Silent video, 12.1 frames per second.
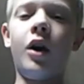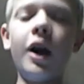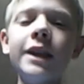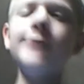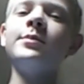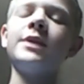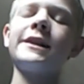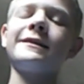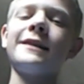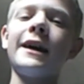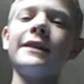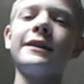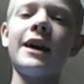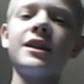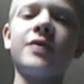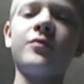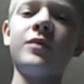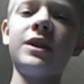On the plus side,
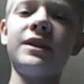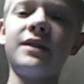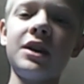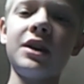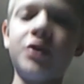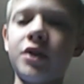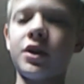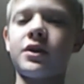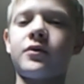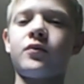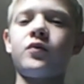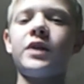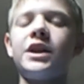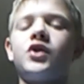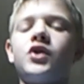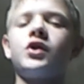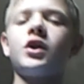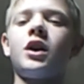guys, we did just
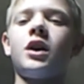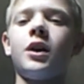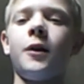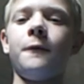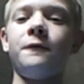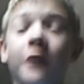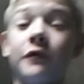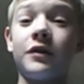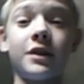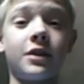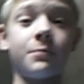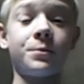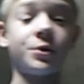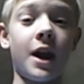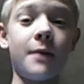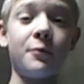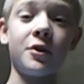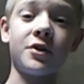reach, um, 50
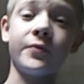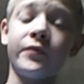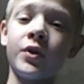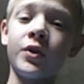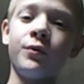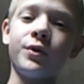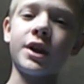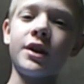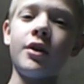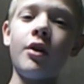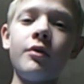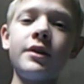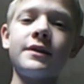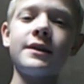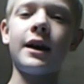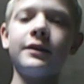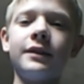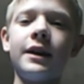subscribers, which I know is
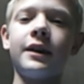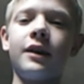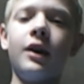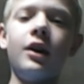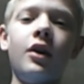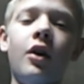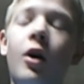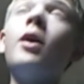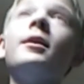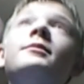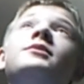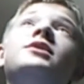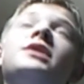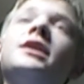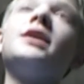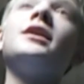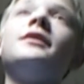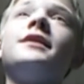not like, OMG,
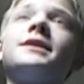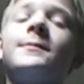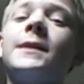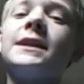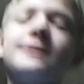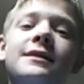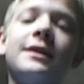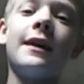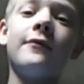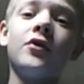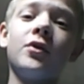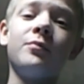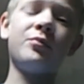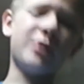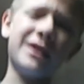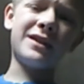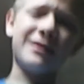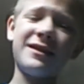that's the best thing ever, but
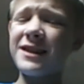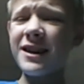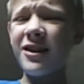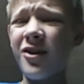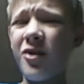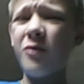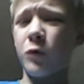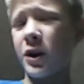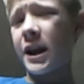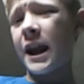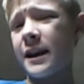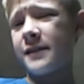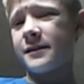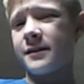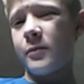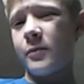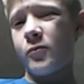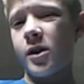still, we're getting
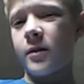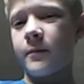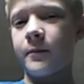somewhere.